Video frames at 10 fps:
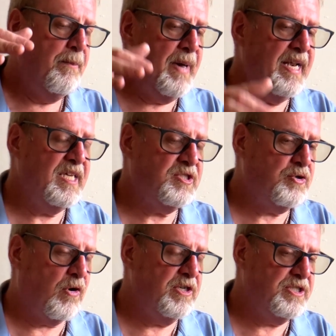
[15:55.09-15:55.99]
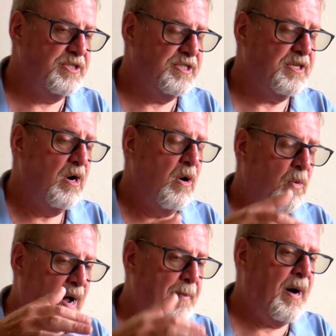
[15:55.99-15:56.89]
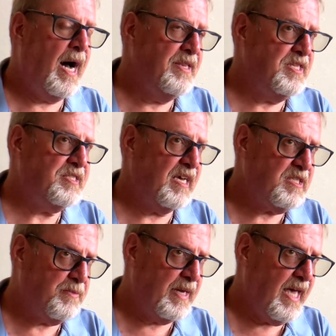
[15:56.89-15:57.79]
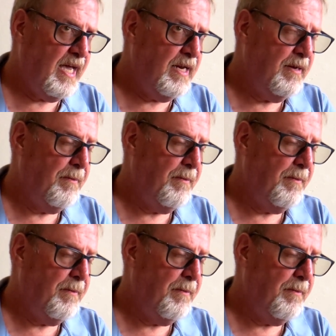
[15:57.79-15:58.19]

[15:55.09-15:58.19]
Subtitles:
Benning's Georgians right behind the Texas Brigade.